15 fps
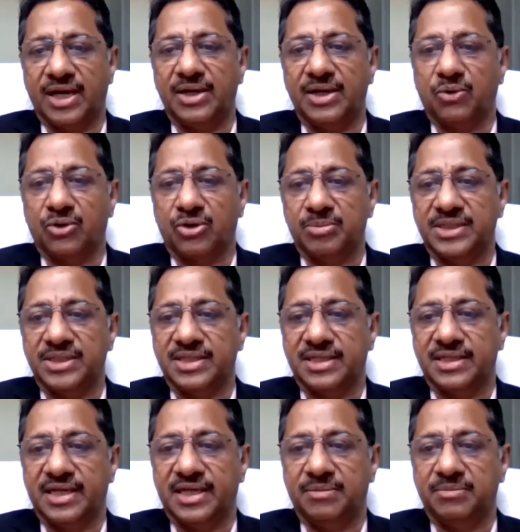to file
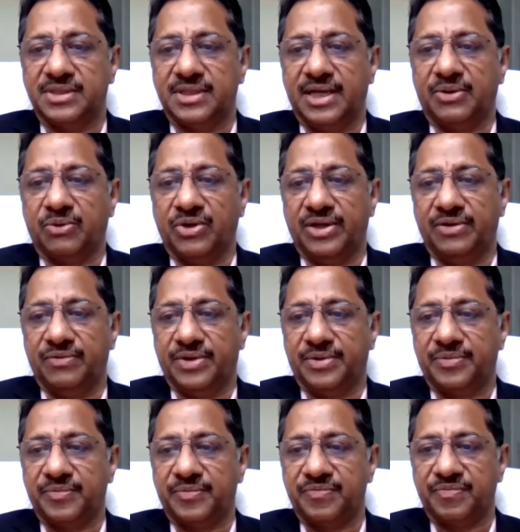documents in the M C A
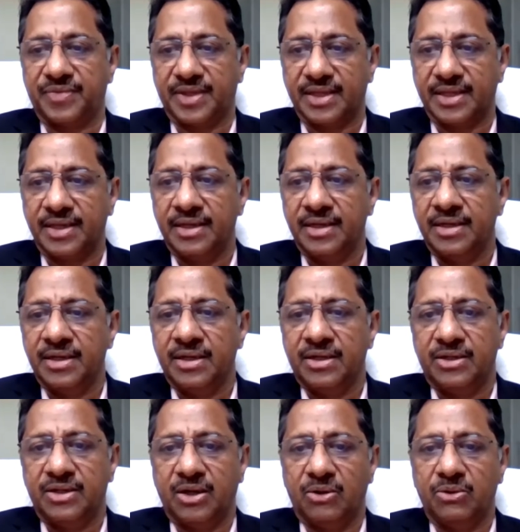twenty-one.
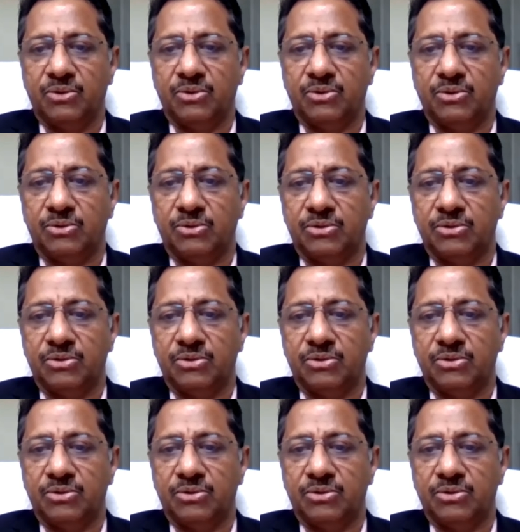Now,